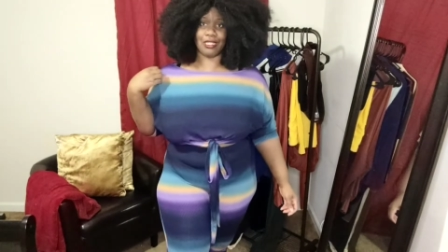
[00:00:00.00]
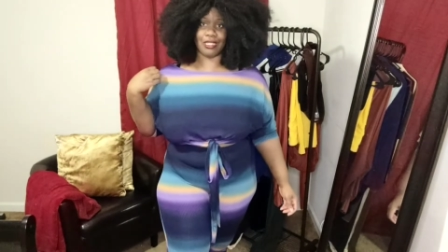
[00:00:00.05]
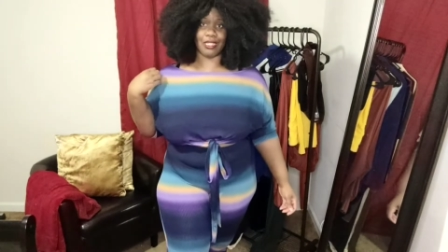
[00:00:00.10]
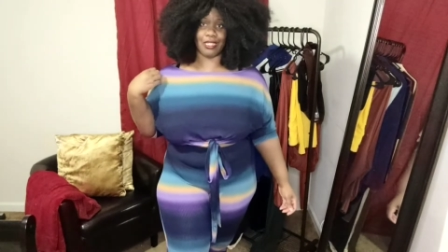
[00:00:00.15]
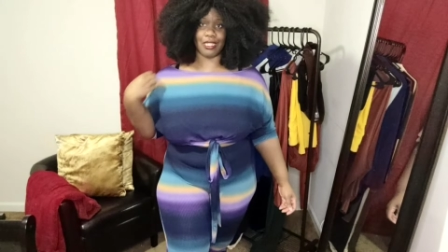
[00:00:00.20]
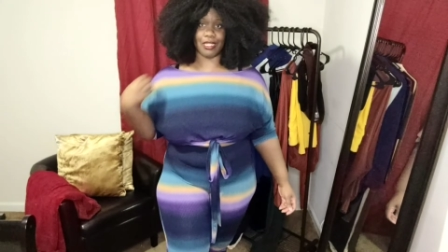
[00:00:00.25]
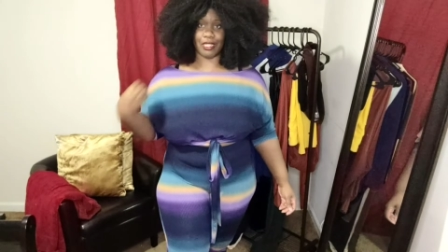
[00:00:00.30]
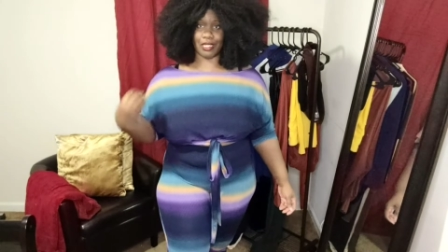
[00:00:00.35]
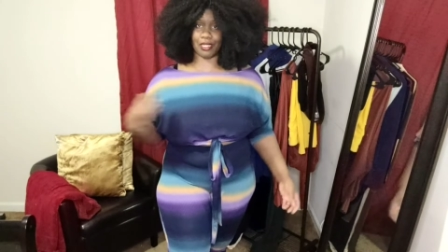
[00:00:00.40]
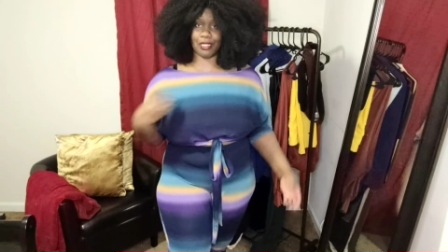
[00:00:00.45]

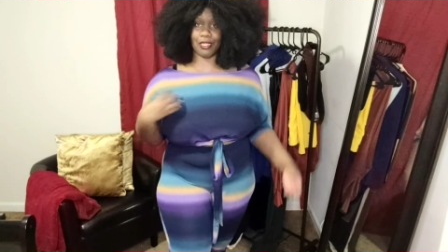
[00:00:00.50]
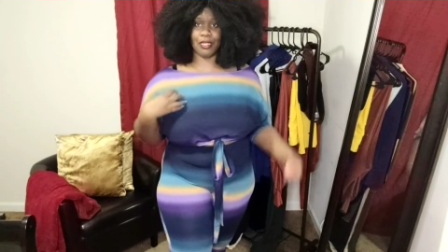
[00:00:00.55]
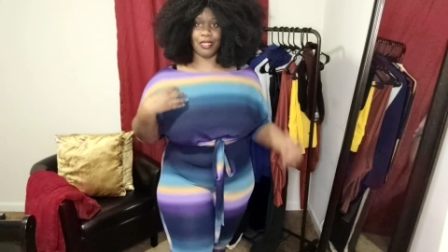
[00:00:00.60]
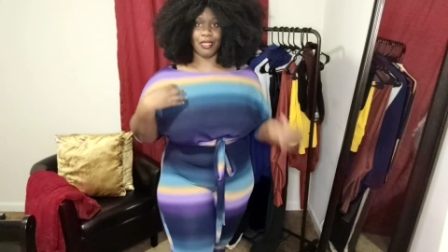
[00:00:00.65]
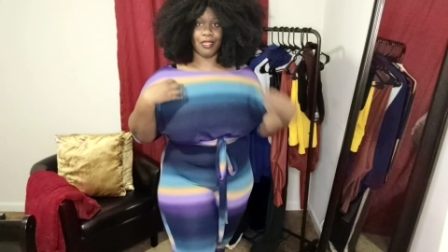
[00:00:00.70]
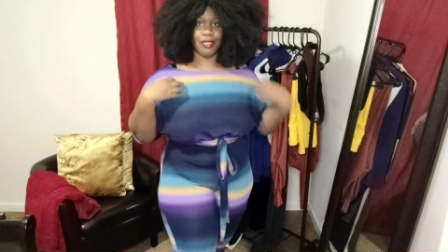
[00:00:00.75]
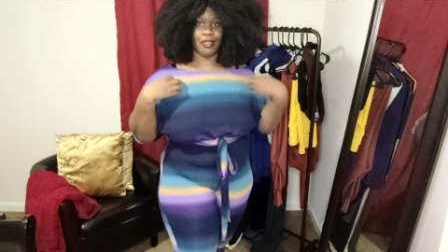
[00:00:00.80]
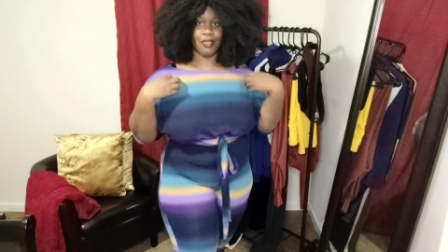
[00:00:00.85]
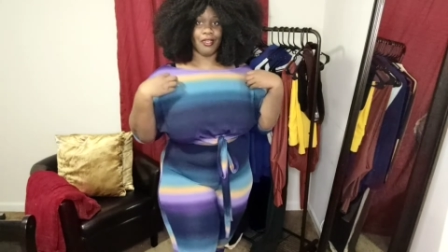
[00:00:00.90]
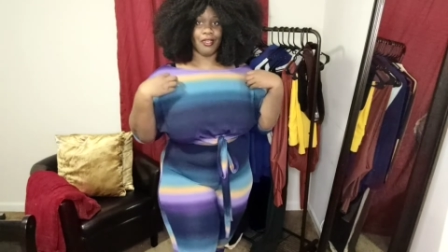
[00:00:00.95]
honey.
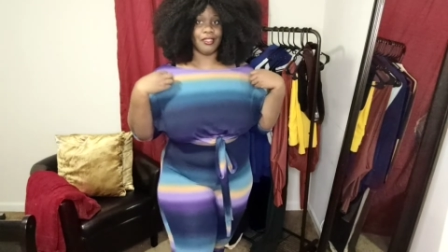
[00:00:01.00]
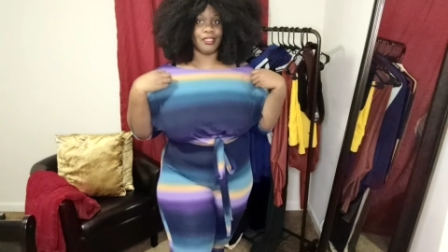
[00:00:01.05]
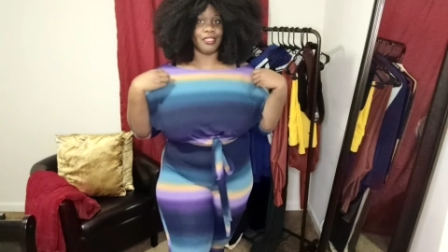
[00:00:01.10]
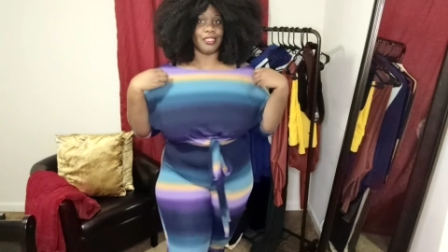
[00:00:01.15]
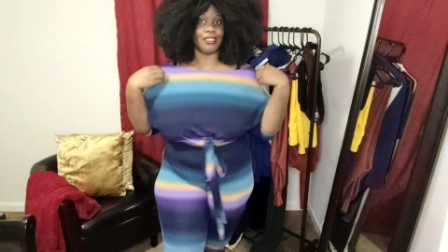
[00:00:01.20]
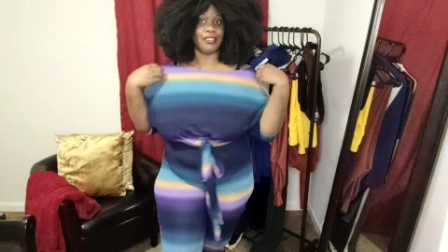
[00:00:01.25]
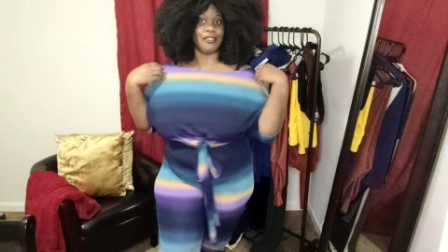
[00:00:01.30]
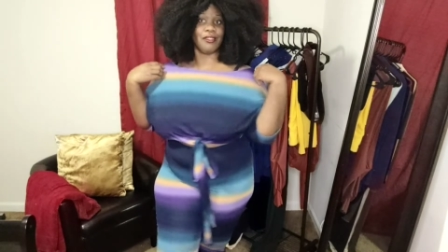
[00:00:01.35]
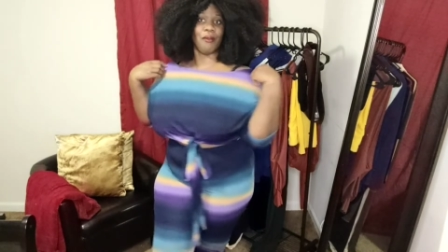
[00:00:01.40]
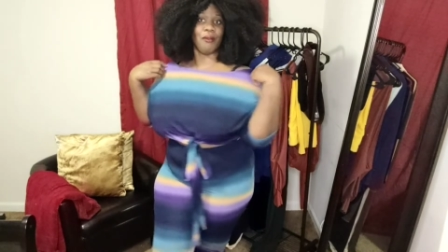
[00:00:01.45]

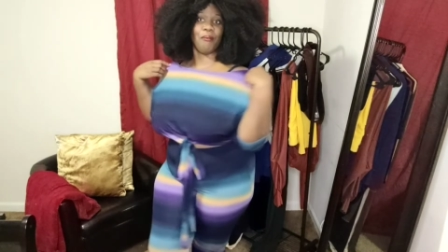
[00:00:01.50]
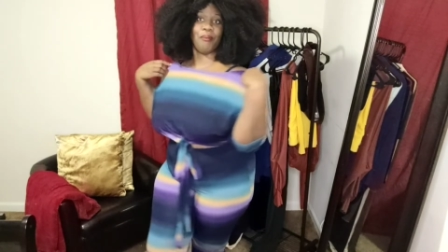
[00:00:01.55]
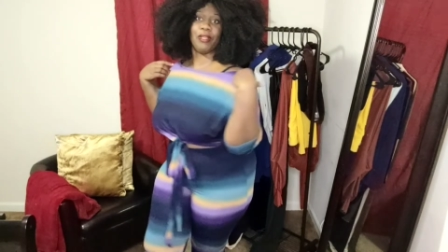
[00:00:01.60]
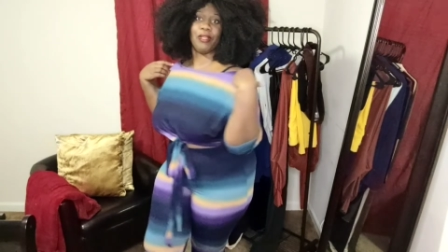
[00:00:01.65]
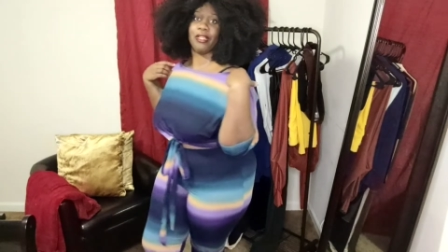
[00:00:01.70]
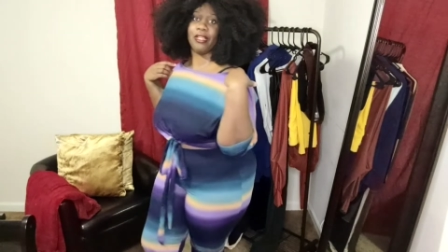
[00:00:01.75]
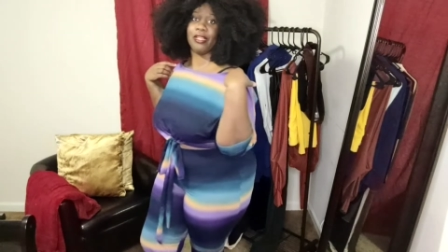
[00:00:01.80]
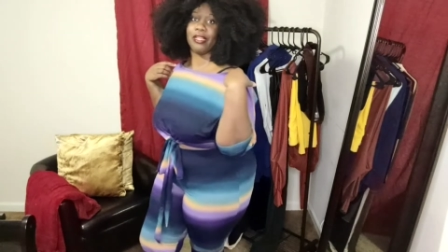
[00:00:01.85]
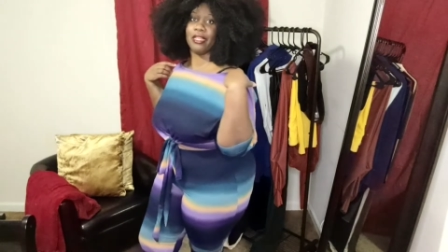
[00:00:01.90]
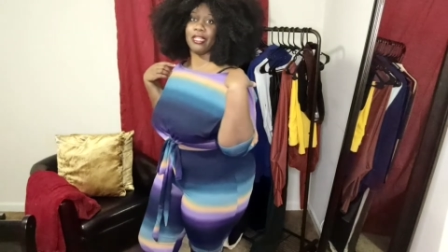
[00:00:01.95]
Just some
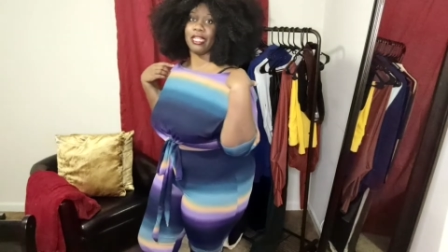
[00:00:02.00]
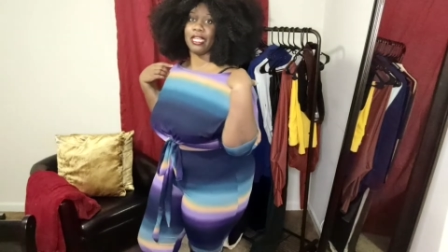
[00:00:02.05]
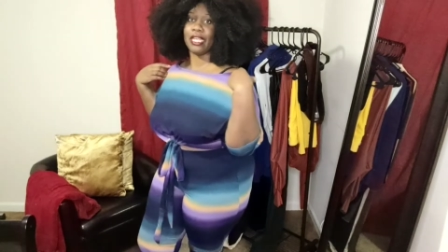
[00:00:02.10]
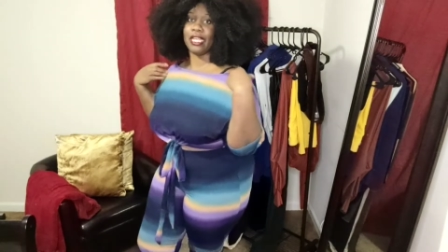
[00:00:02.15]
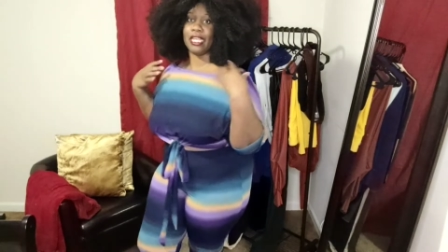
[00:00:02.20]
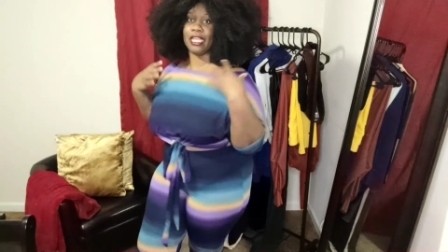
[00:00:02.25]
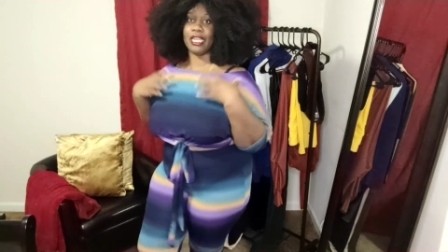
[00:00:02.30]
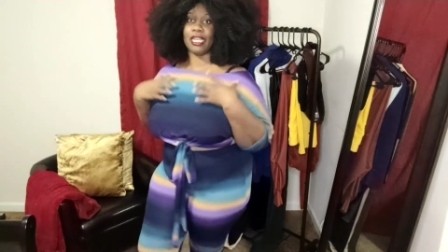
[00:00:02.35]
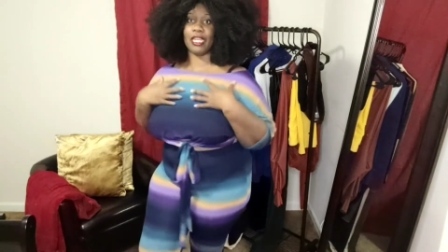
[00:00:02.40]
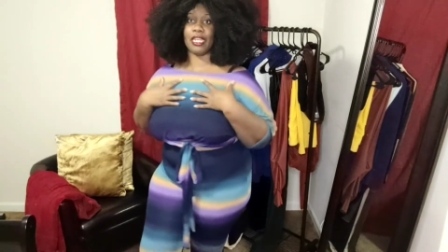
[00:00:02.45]

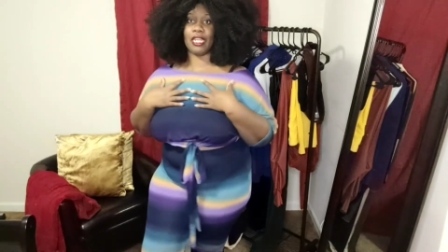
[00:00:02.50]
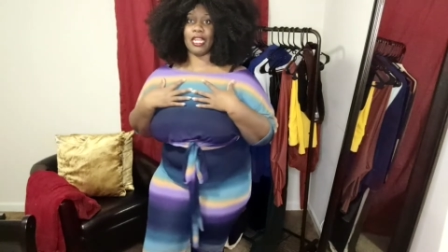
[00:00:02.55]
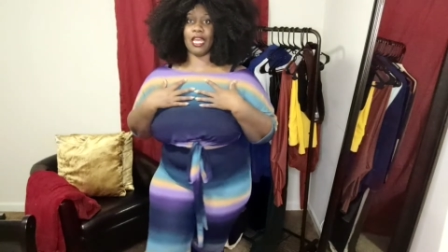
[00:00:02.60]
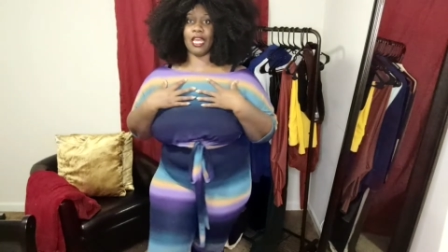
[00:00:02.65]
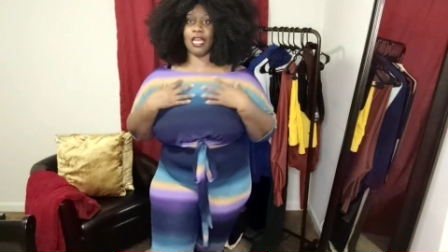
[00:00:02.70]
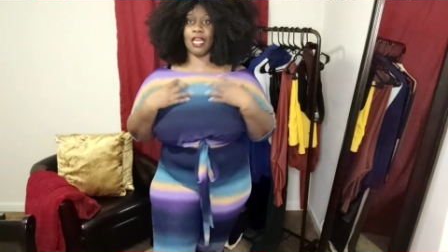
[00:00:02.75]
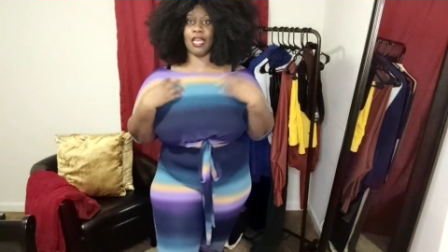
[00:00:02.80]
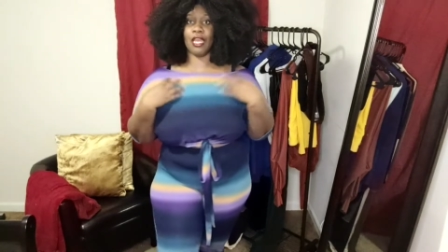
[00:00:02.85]
plain